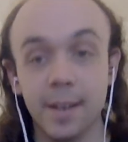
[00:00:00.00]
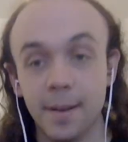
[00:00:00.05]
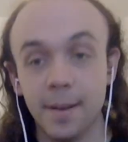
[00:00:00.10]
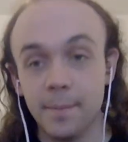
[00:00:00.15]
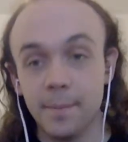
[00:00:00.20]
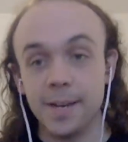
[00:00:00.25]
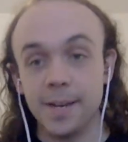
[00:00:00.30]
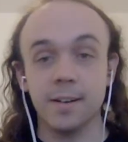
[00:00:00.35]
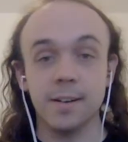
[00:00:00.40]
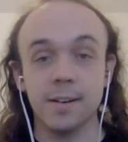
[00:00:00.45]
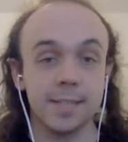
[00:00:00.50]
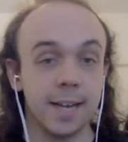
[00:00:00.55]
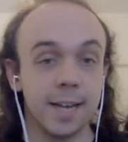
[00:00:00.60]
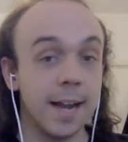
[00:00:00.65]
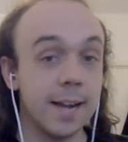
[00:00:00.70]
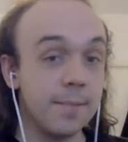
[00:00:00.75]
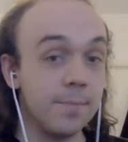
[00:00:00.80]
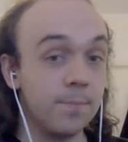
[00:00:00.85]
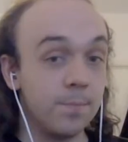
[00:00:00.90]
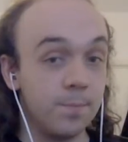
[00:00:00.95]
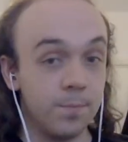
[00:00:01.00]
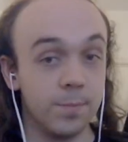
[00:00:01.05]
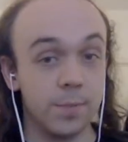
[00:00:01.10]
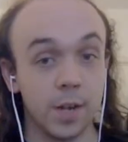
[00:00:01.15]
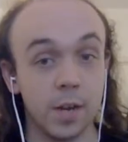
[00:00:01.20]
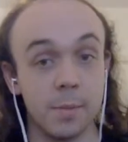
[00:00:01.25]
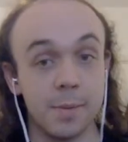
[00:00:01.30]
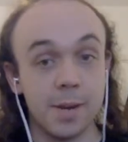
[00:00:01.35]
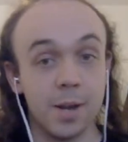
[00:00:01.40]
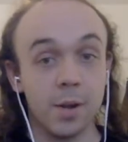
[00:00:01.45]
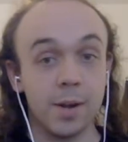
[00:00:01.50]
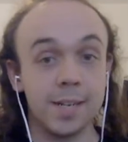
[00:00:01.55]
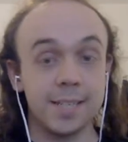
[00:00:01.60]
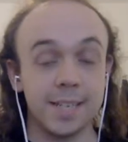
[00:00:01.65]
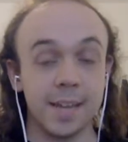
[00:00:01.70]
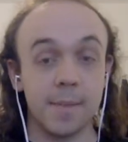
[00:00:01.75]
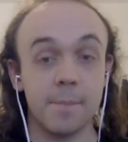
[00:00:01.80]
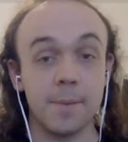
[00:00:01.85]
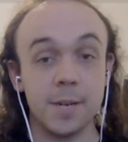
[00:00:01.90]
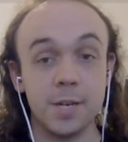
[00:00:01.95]
because I'm going to be honest,
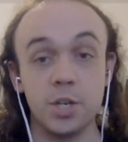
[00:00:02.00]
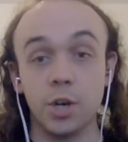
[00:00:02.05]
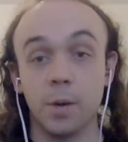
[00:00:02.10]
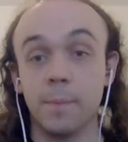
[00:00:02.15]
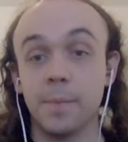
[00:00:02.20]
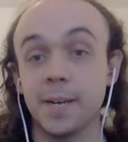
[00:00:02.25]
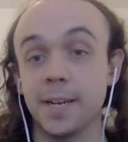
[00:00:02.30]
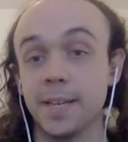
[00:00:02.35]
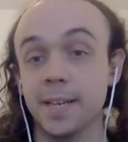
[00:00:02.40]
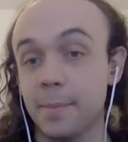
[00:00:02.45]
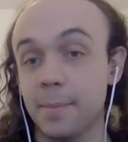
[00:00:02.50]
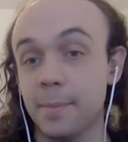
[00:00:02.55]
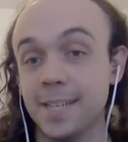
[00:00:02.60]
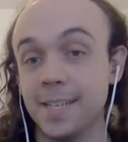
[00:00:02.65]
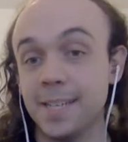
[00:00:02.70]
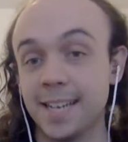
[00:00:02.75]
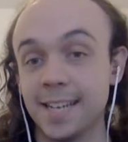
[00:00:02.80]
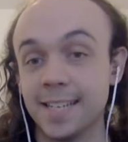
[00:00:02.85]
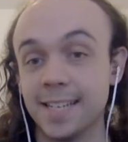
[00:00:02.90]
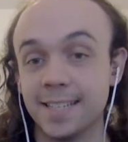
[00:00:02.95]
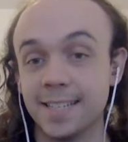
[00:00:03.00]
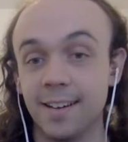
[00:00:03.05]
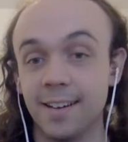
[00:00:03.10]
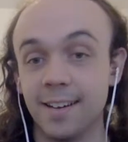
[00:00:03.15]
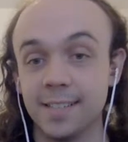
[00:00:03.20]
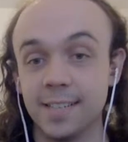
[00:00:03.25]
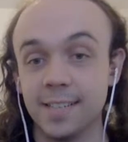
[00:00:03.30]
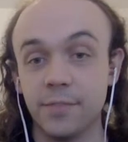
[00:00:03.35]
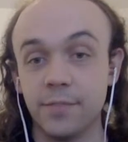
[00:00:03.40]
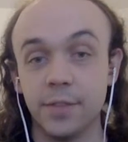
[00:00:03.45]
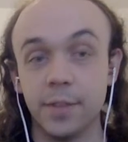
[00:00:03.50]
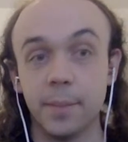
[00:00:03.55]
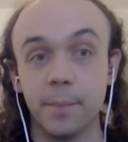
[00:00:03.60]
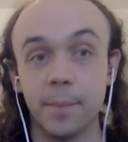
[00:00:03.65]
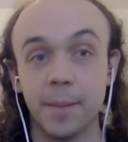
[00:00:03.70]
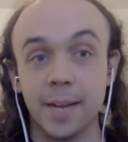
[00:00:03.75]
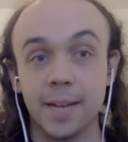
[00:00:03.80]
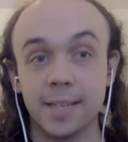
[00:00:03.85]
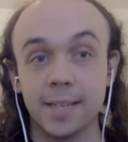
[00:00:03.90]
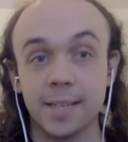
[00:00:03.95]
I've been chomping at the bit to get started for the
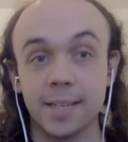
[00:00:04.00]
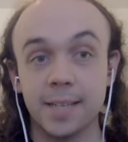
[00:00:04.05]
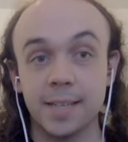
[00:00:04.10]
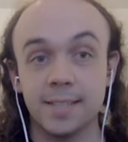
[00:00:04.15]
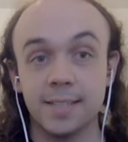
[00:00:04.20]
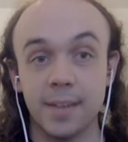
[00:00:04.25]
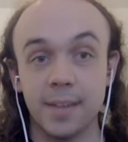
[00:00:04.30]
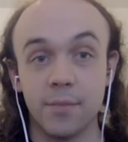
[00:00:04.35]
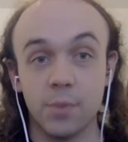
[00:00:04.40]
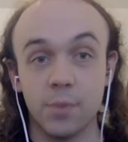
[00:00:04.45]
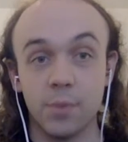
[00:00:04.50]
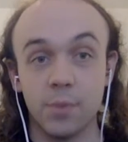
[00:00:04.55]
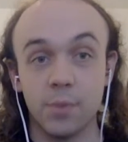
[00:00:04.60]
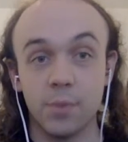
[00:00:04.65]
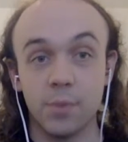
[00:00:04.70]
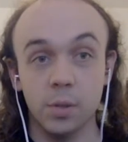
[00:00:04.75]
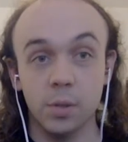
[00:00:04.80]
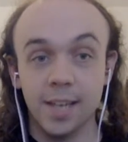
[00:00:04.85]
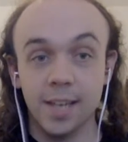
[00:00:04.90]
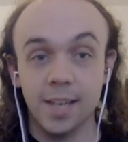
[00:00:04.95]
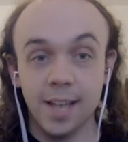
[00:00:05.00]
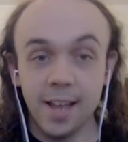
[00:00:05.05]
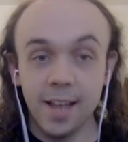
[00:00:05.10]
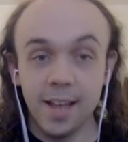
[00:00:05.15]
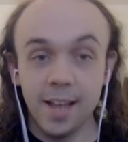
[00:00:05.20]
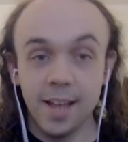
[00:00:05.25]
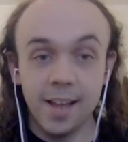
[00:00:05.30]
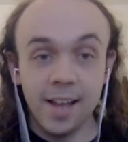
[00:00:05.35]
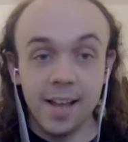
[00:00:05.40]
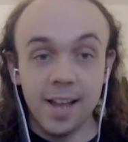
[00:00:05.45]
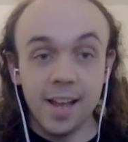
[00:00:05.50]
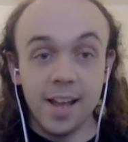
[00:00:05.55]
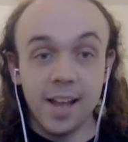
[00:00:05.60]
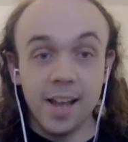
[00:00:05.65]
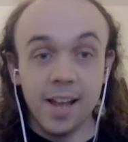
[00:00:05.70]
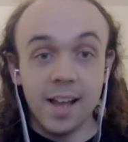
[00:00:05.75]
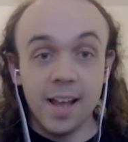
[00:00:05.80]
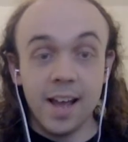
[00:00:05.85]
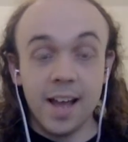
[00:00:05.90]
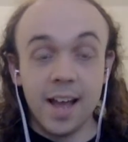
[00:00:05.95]
past several
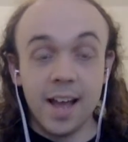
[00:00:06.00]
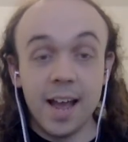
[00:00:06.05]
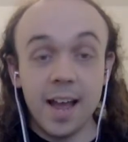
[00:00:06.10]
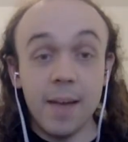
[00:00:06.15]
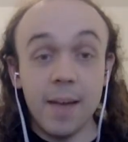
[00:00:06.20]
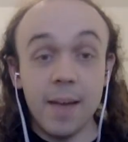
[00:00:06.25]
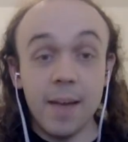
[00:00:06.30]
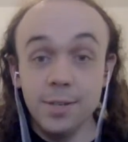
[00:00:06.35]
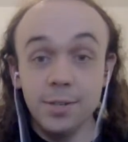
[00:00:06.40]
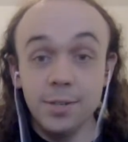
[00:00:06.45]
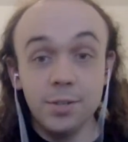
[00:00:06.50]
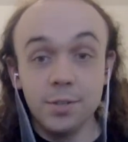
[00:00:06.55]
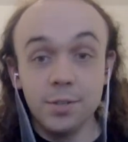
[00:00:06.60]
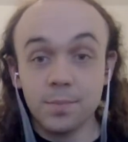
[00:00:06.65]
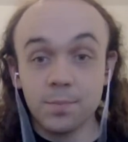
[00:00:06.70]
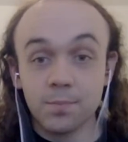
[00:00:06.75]
hours,